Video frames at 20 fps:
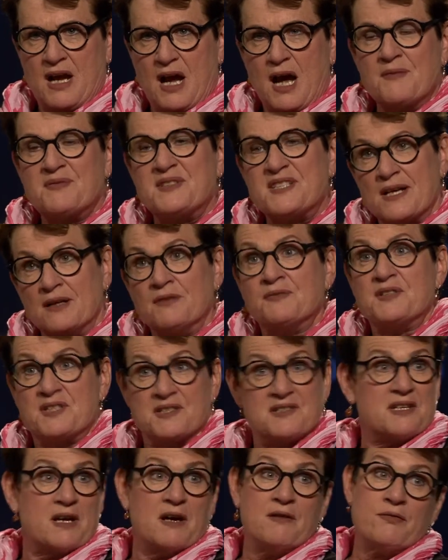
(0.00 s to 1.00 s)
of
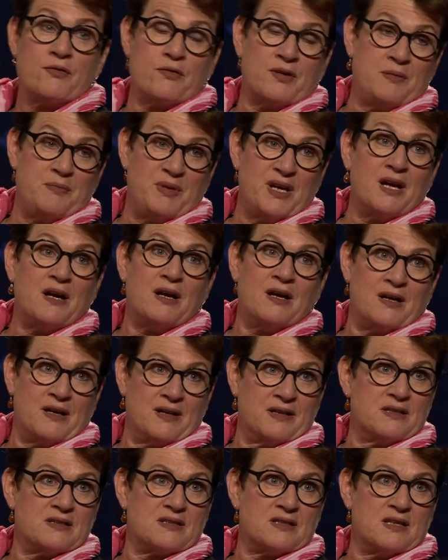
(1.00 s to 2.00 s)
self-discovery
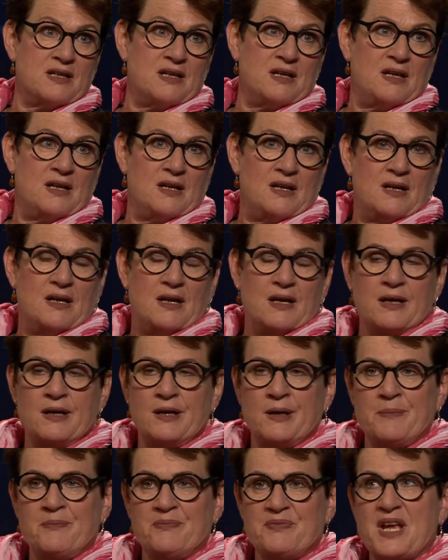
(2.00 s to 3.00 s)
behind.
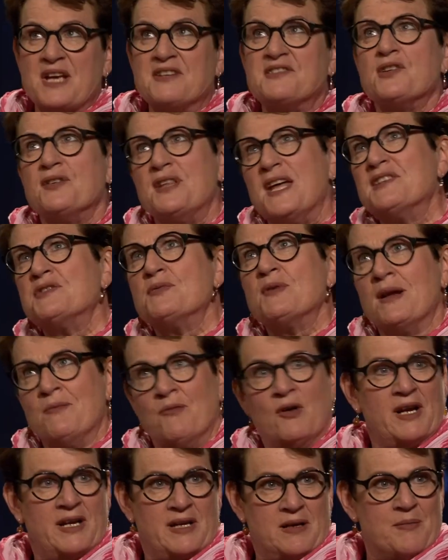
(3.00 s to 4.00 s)
And so that's what I'm
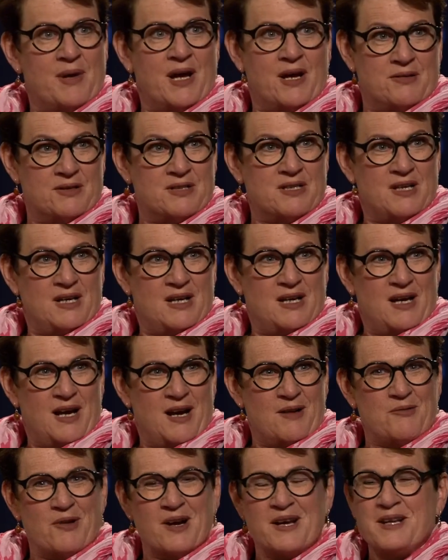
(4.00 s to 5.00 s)
writing about.
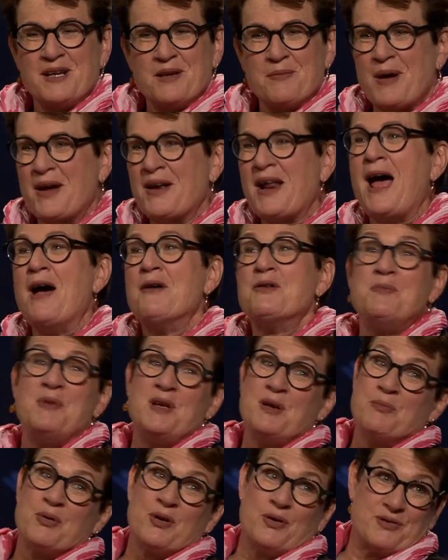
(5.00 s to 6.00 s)
I'm writing about how to be
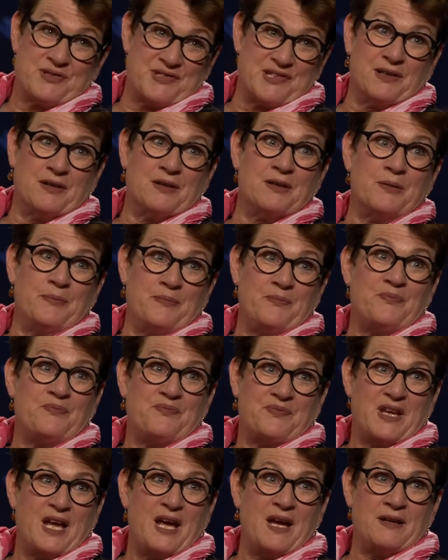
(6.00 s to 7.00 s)
a person.
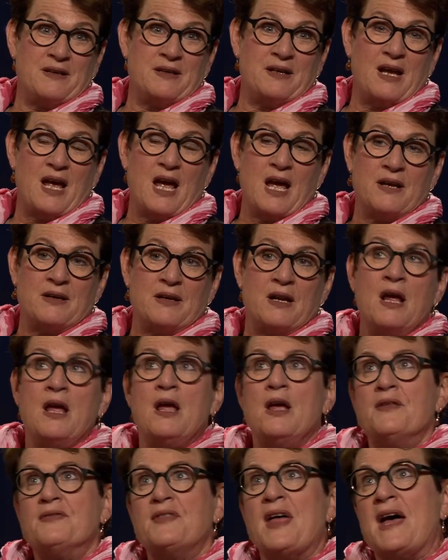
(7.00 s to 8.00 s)
And
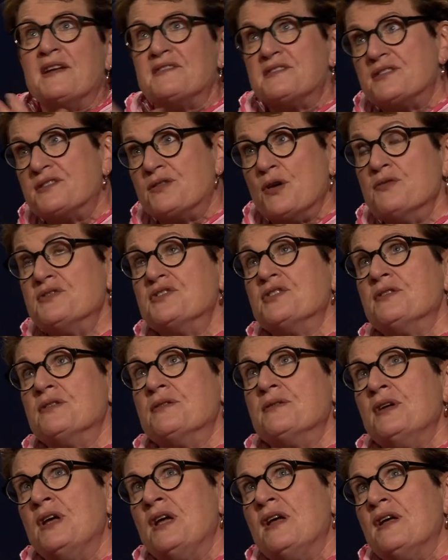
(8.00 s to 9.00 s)
that's the